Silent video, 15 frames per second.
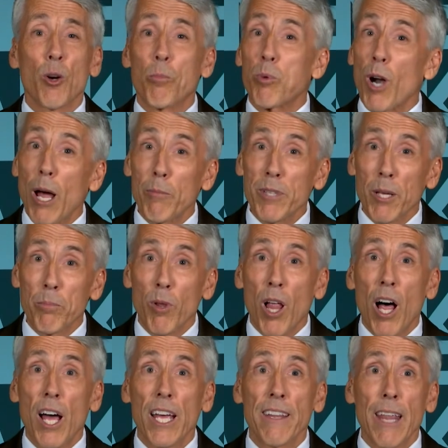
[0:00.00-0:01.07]
It'll probably
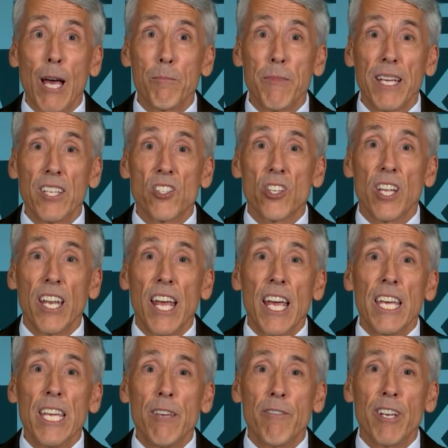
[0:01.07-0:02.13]
apply, and that means that
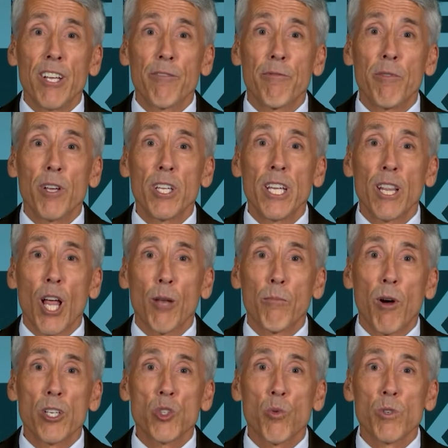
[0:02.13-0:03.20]
even if
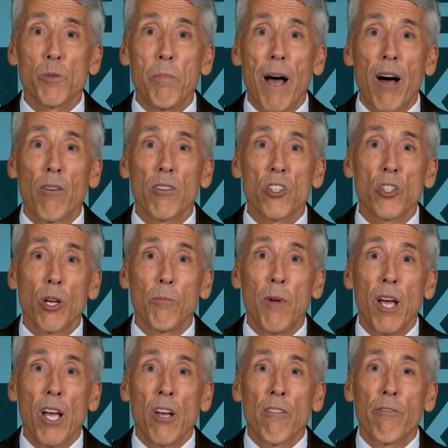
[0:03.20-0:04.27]
Elon Musk was bound to
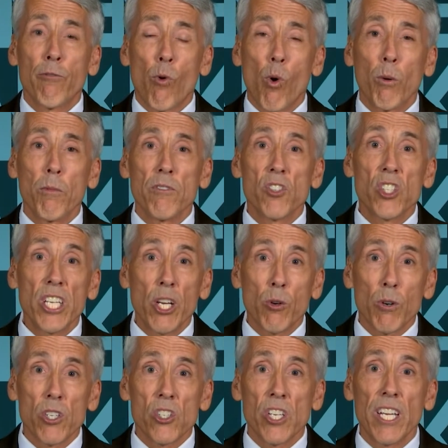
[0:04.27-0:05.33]
some form of
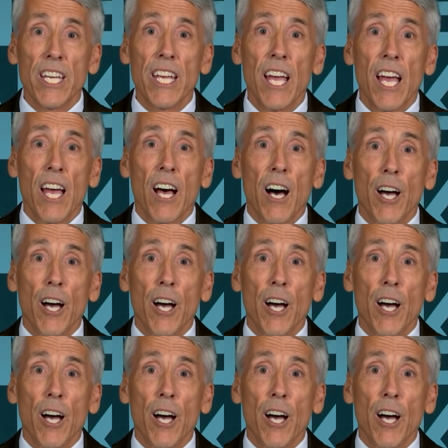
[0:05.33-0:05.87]
secrecy,